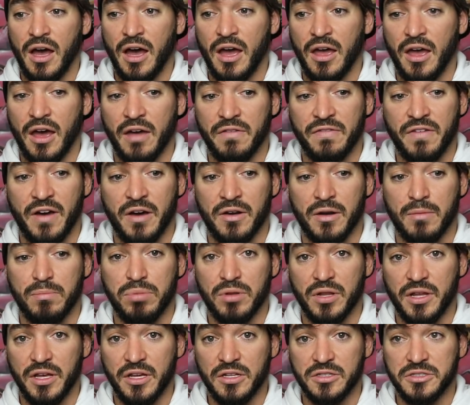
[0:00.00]
I found a
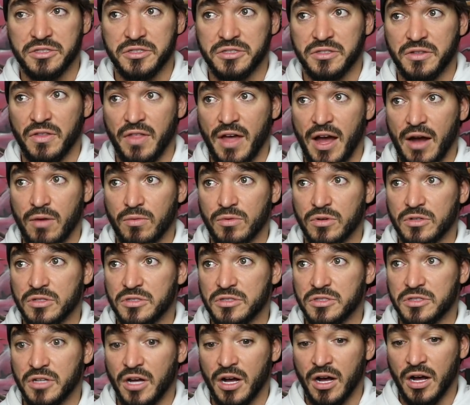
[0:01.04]
place that
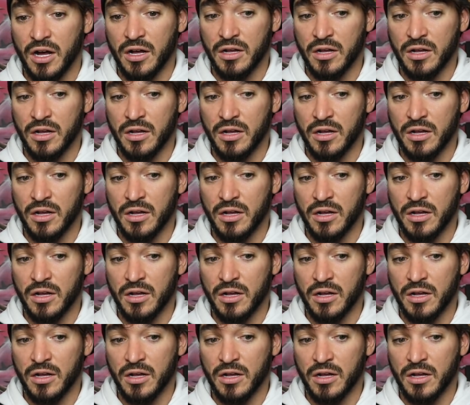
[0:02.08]
was